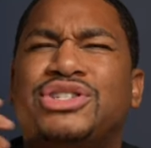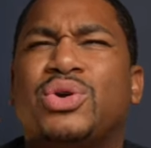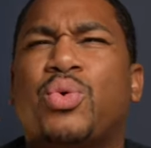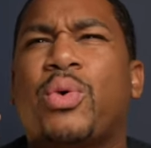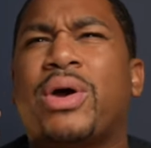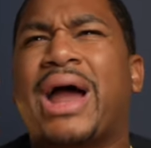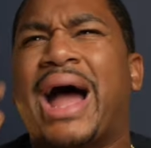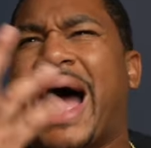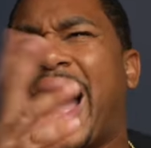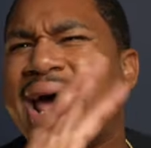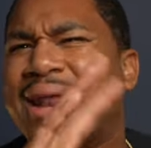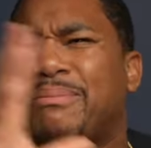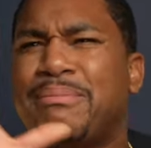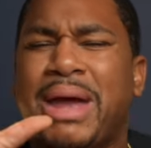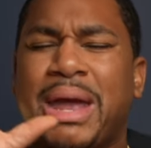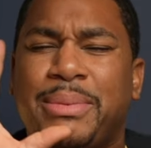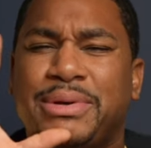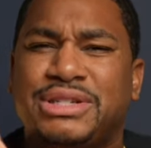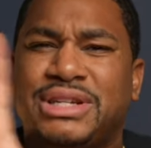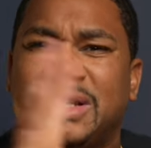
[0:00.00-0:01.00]
to where I
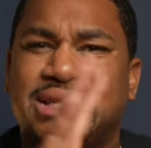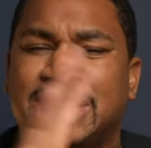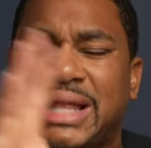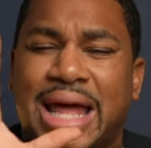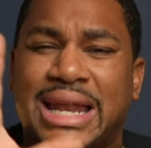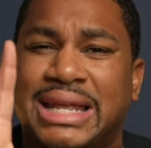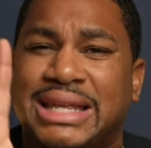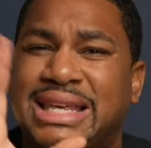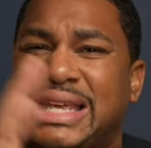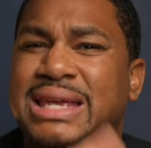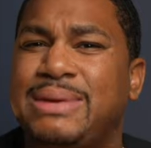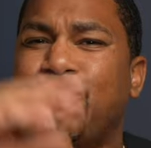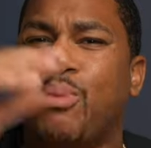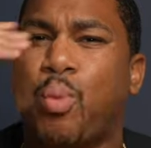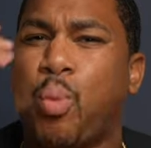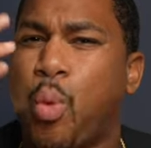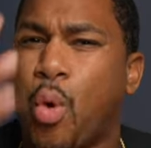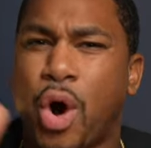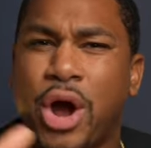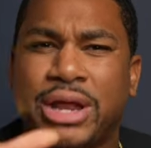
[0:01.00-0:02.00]
maybe just like to keep
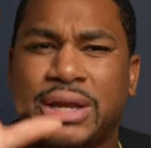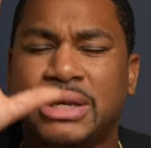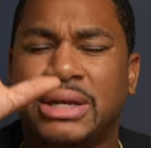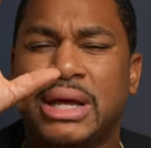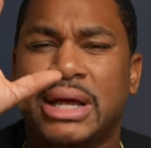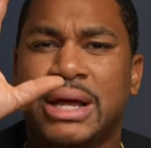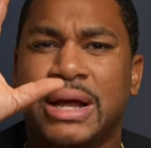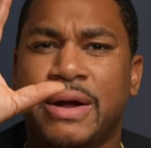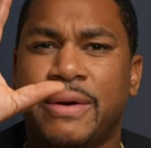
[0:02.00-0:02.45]
one